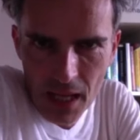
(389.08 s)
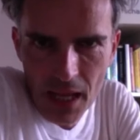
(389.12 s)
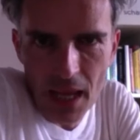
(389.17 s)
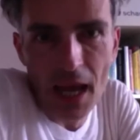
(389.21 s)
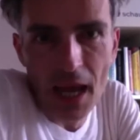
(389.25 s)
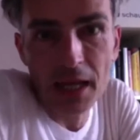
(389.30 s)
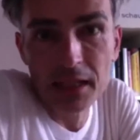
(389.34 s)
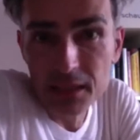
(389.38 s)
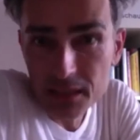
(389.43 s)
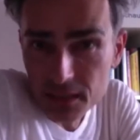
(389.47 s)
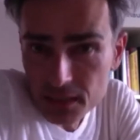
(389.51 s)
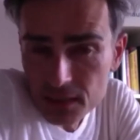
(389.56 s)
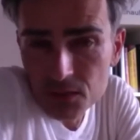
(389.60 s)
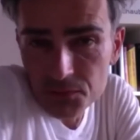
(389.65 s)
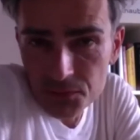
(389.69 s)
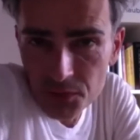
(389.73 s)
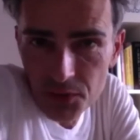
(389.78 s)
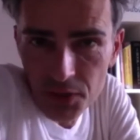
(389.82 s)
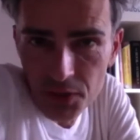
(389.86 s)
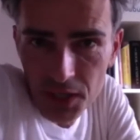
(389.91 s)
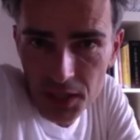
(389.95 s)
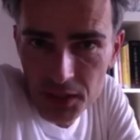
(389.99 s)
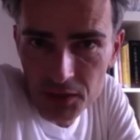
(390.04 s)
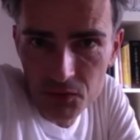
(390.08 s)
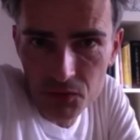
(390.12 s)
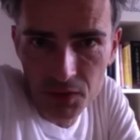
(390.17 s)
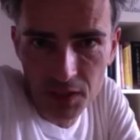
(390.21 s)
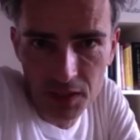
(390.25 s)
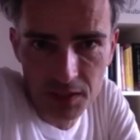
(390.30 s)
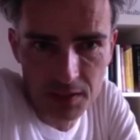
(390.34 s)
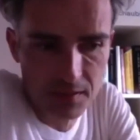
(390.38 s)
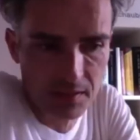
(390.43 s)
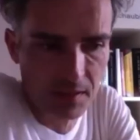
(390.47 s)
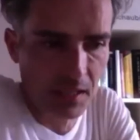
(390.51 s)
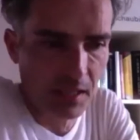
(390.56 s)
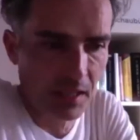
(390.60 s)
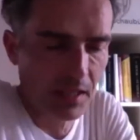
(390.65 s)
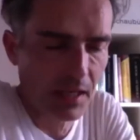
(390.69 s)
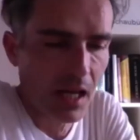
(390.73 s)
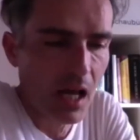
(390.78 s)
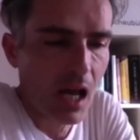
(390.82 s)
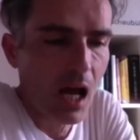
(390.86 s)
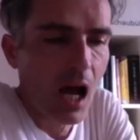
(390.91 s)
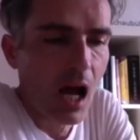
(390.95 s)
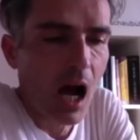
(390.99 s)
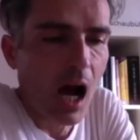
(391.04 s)
And this is very interesting.
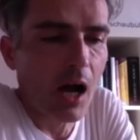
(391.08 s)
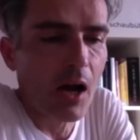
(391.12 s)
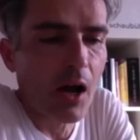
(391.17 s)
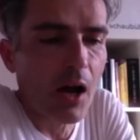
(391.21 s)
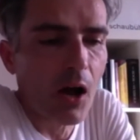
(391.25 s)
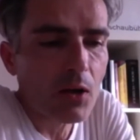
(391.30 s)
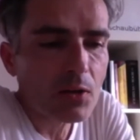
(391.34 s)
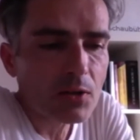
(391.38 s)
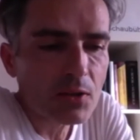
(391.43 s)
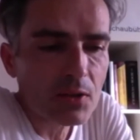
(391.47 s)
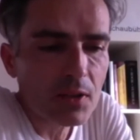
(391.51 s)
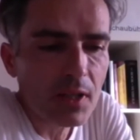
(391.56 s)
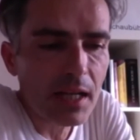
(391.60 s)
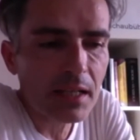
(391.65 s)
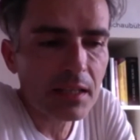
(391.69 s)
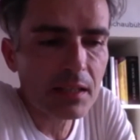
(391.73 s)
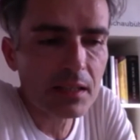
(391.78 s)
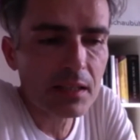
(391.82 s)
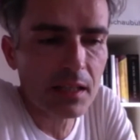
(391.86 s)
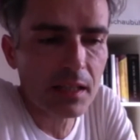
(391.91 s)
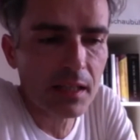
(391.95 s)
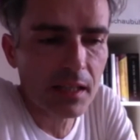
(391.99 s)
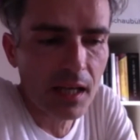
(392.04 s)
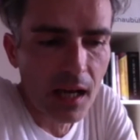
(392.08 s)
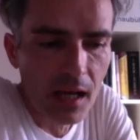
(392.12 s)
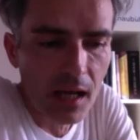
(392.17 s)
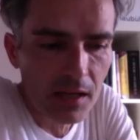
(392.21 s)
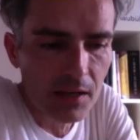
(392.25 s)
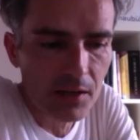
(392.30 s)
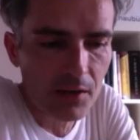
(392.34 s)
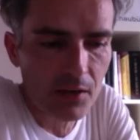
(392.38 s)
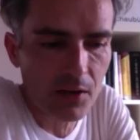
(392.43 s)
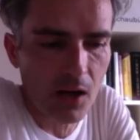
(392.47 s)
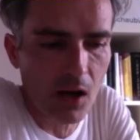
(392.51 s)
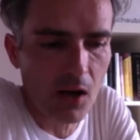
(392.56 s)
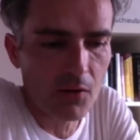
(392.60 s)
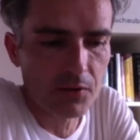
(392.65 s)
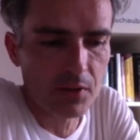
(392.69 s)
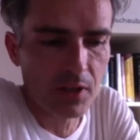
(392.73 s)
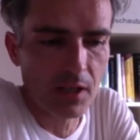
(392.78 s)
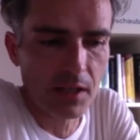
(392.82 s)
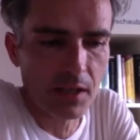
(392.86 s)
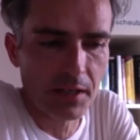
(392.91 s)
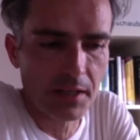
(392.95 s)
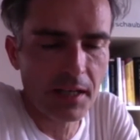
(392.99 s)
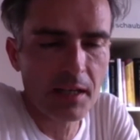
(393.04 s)
I also like the color of the
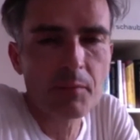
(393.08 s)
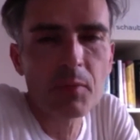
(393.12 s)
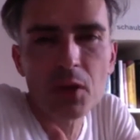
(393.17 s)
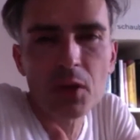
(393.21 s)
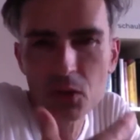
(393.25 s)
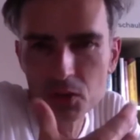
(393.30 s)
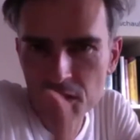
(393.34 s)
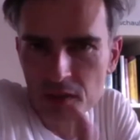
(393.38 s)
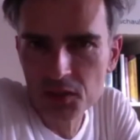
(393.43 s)
linen because,